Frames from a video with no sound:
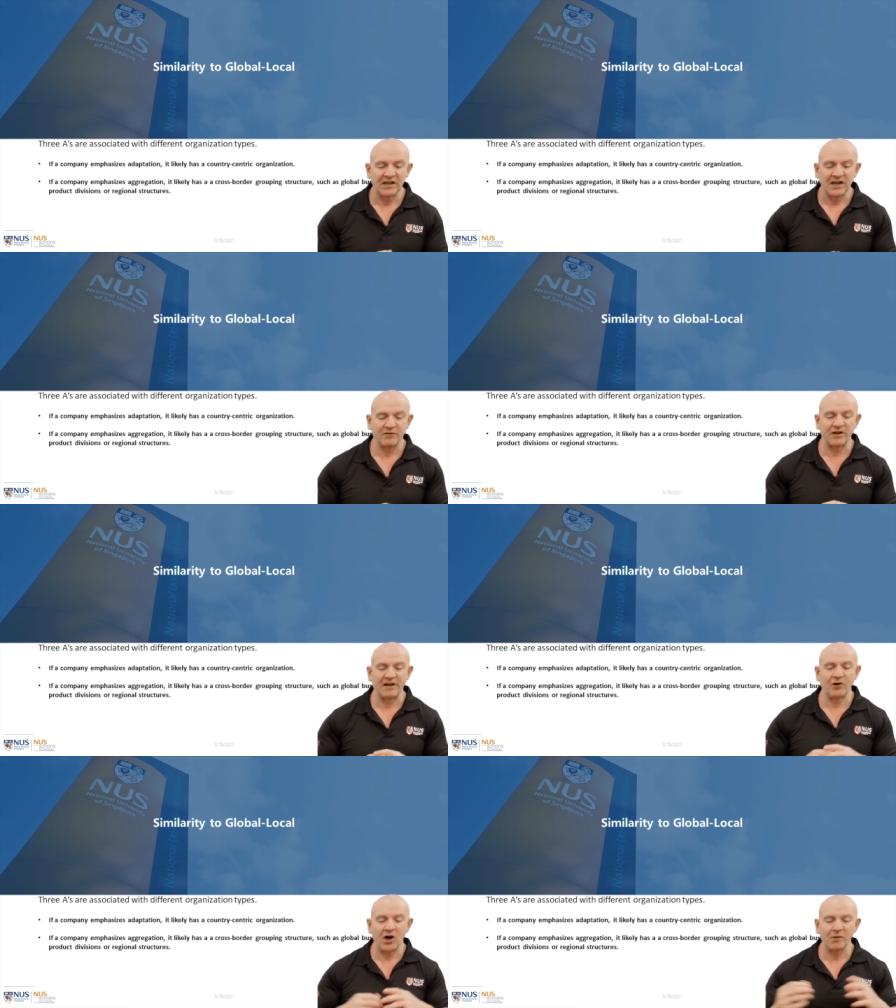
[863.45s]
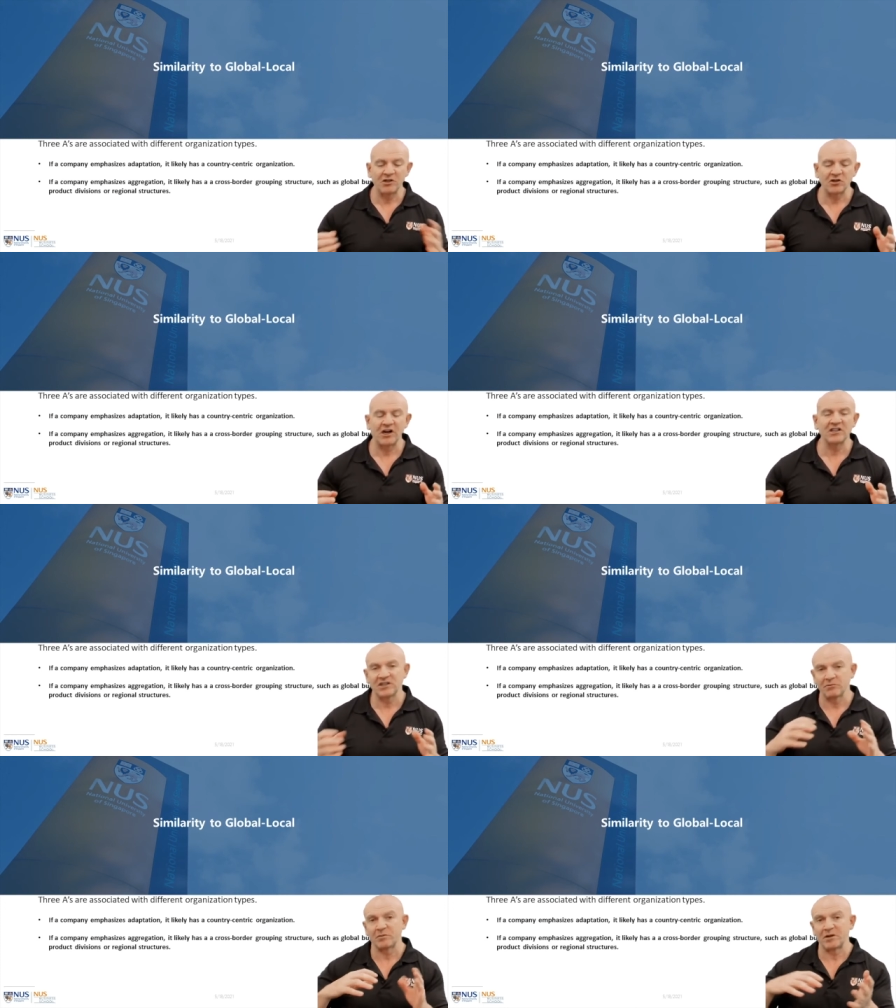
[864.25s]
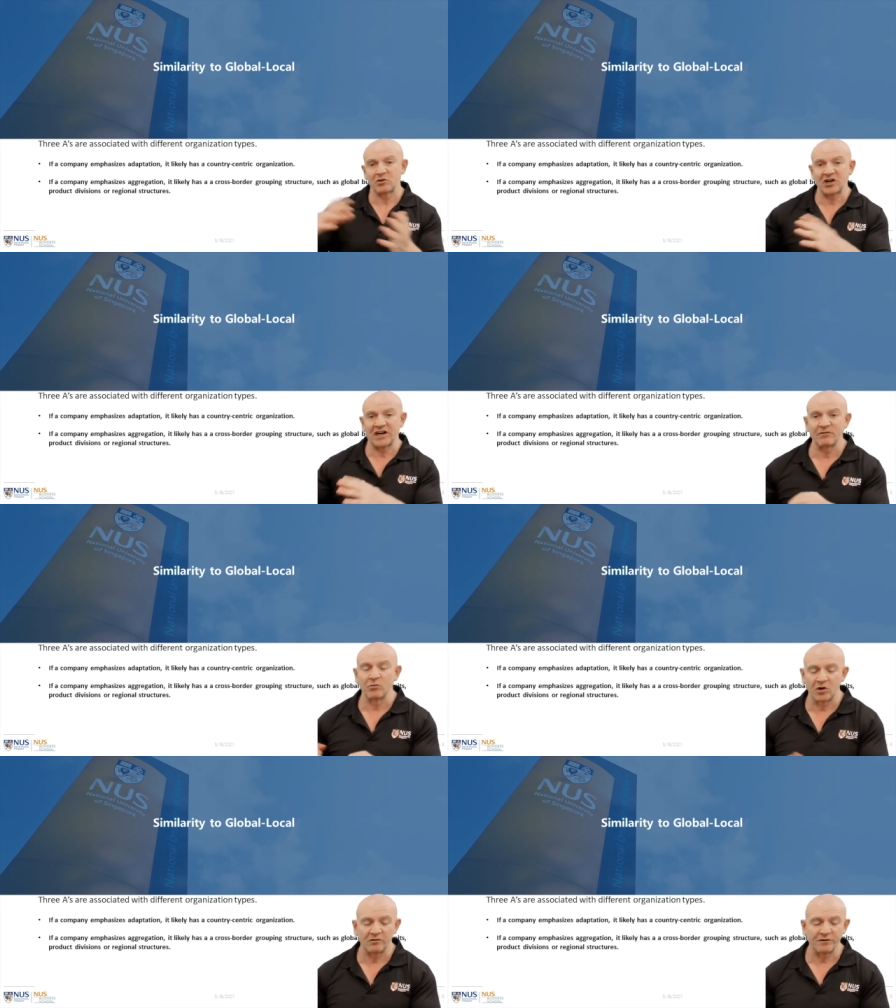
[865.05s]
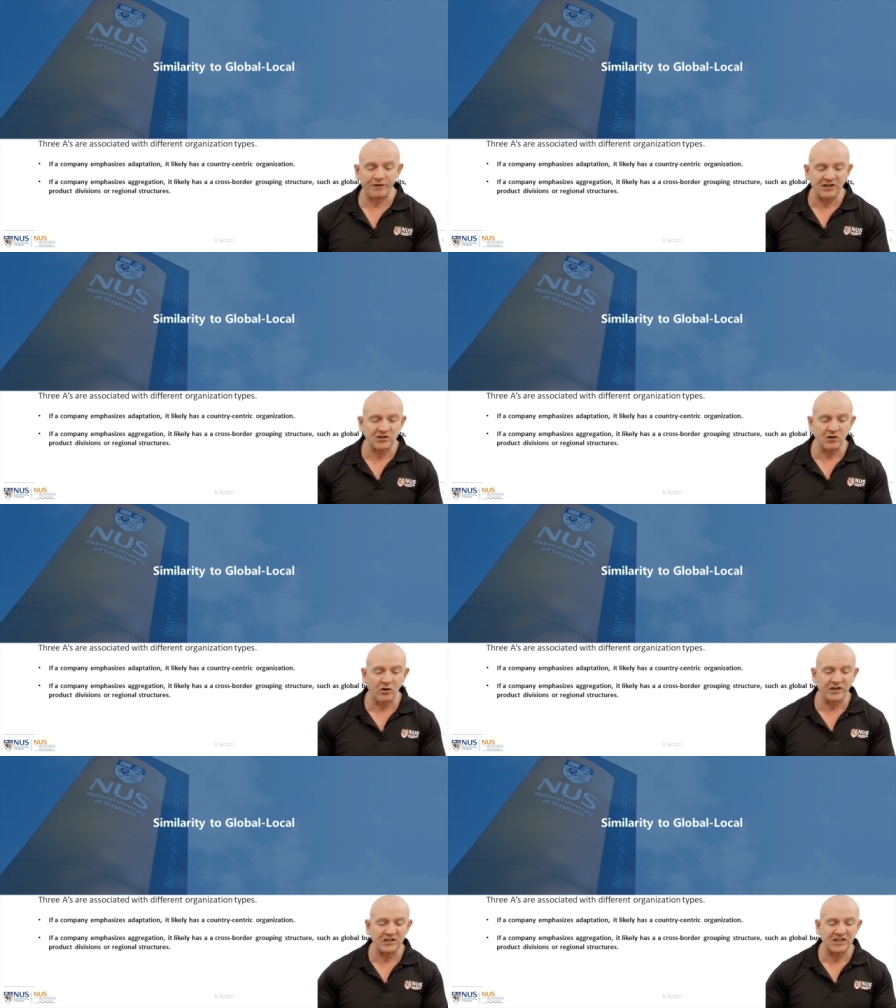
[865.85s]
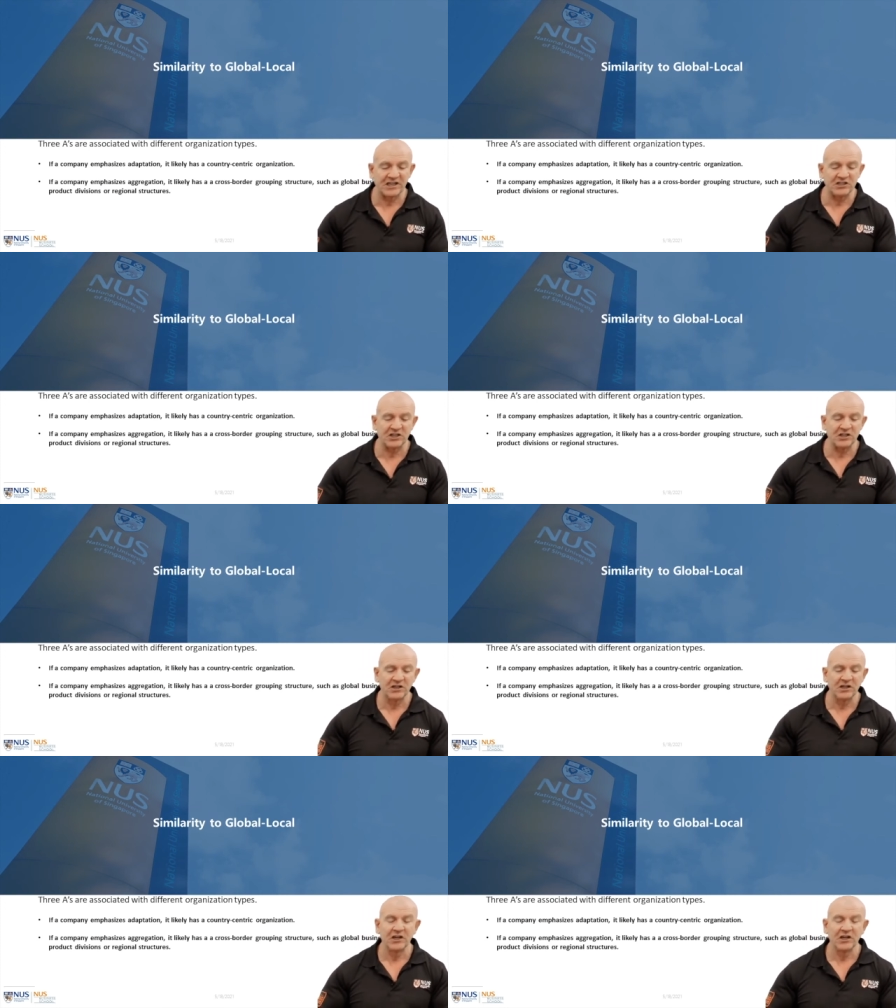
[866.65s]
If we have arbitrage, then maybe we're going to have more of a functional orientation.